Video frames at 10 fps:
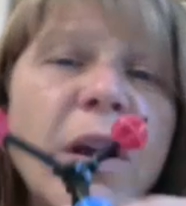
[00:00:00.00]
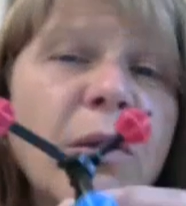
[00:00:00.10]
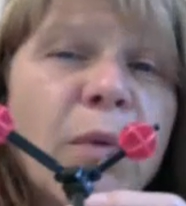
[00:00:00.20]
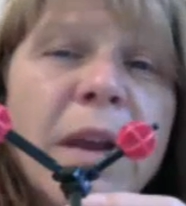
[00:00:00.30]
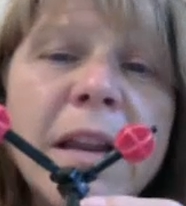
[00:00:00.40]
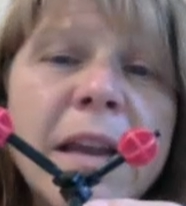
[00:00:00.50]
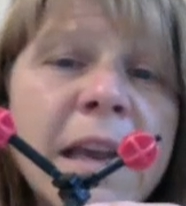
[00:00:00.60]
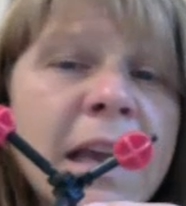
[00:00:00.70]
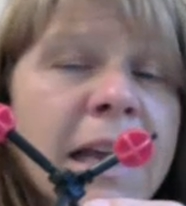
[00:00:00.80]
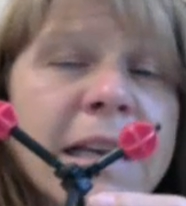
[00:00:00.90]

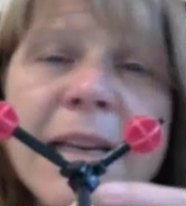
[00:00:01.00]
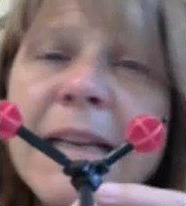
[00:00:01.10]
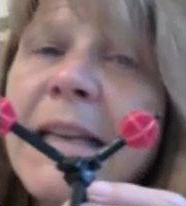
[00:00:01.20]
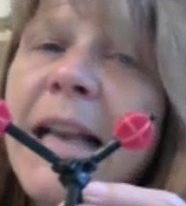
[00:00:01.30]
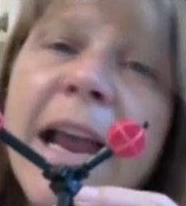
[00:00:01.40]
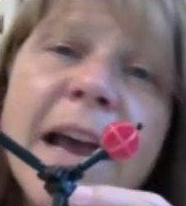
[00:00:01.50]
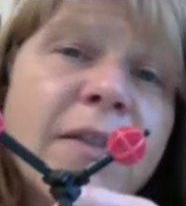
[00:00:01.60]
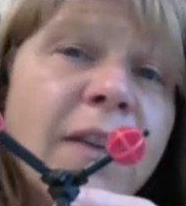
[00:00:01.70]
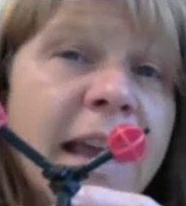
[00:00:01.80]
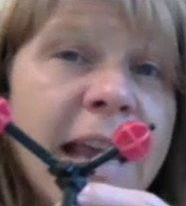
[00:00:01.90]
really doesn't
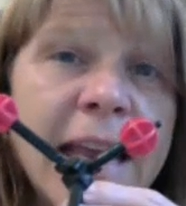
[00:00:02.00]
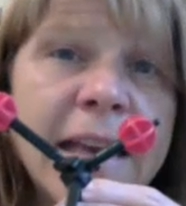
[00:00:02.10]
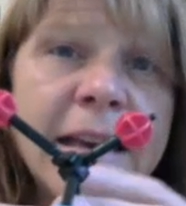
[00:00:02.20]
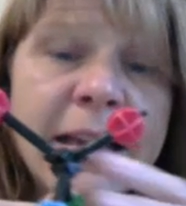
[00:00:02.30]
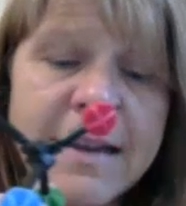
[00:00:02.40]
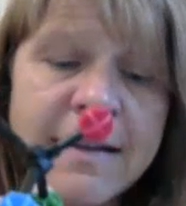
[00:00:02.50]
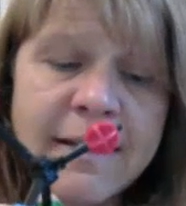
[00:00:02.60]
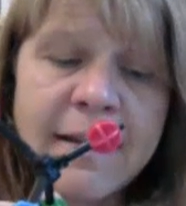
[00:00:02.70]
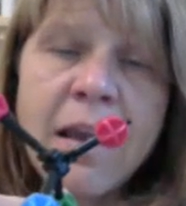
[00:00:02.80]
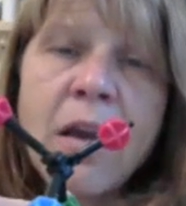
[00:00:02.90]
have a handedness.